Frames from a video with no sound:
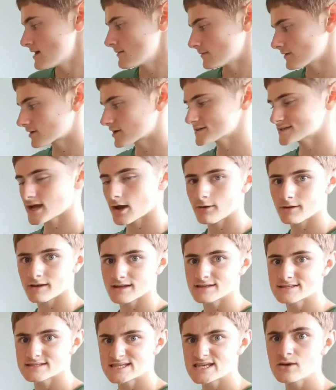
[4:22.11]
Because how you can
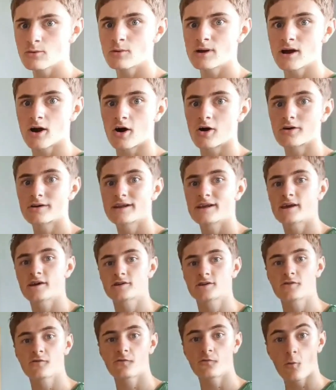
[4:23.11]
see, we are already in
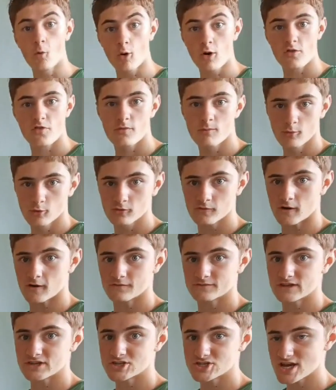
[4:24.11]
the fourth move of
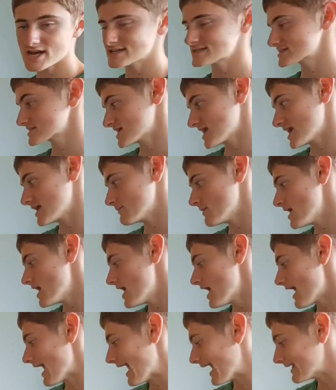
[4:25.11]
the chess game
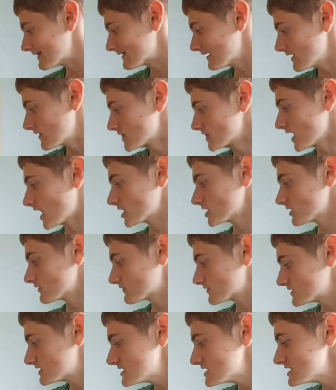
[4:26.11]
and none of
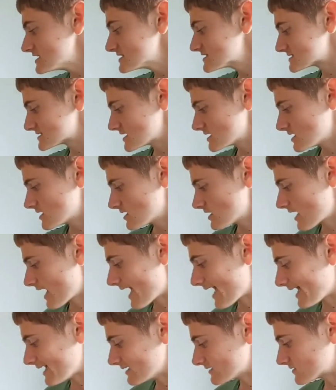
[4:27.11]
these
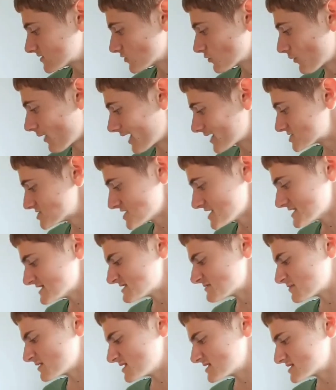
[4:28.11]
8 white chess
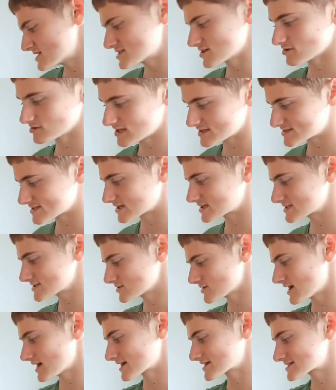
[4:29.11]
pieces, or let's
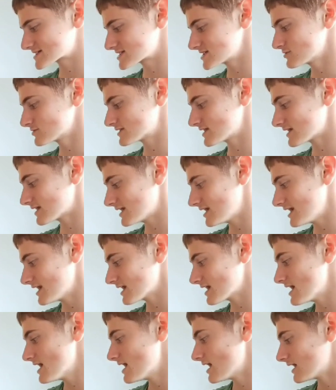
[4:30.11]
exclude the
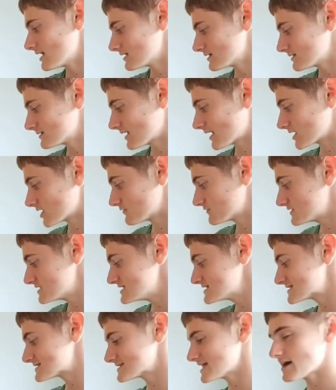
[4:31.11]
king, none of
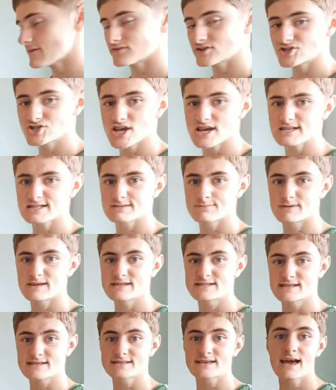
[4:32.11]
these 7 chess
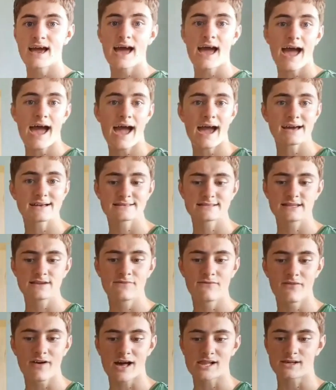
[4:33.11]
pieces has
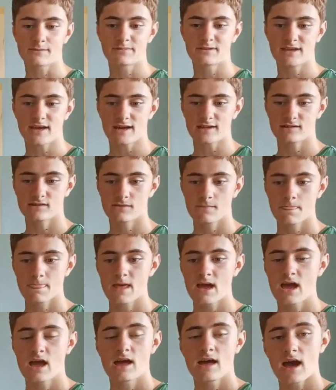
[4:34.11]
developed yet.
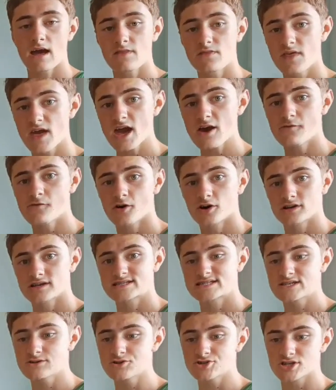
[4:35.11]
And therefore it is
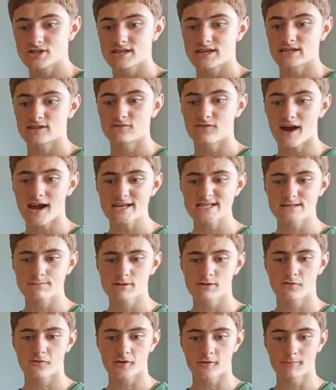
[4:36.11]
usually advisable
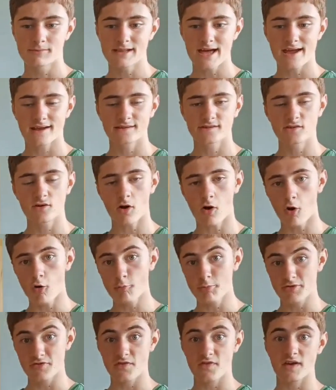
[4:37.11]
for Black to
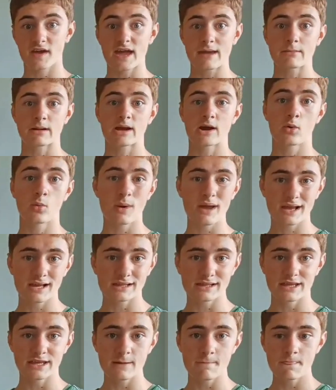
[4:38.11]
open the game
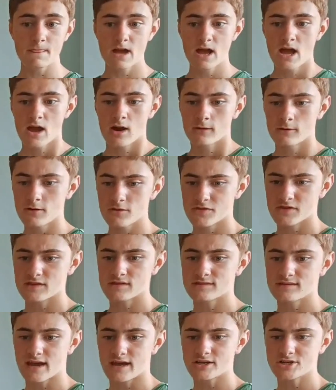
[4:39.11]
quickly with the
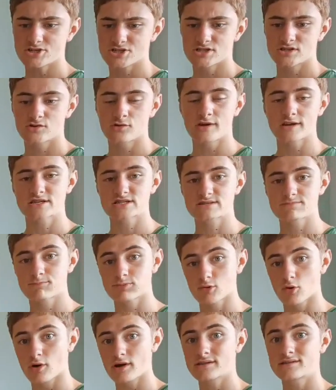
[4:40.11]
intention to
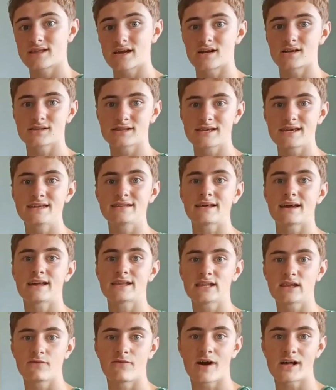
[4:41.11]
exploit their lead in
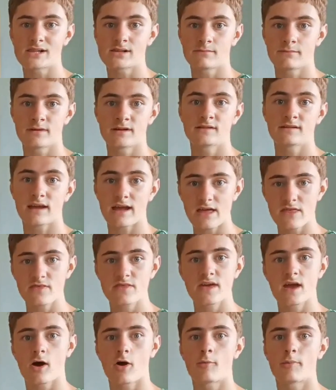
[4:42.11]
development in the
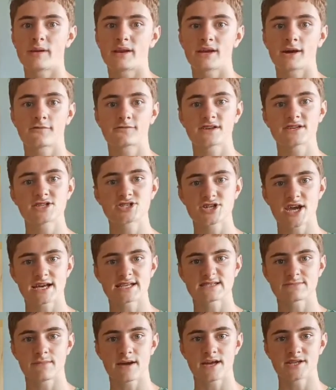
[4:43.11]
opening of this chess
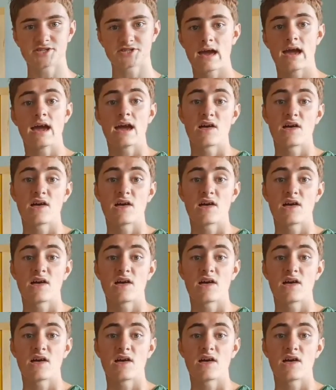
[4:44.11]
match.